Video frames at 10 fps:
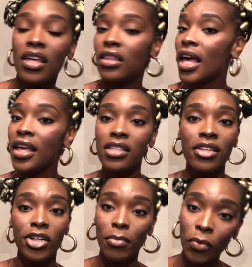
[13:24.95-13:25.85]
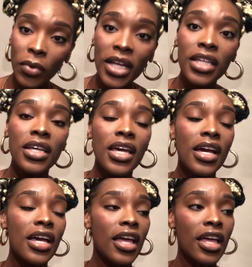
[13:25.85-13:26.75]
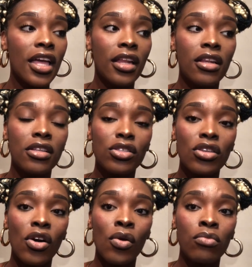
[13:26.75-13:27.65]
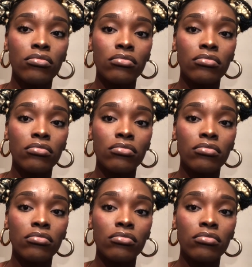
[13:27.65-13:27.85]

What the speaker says: That is their number one. And so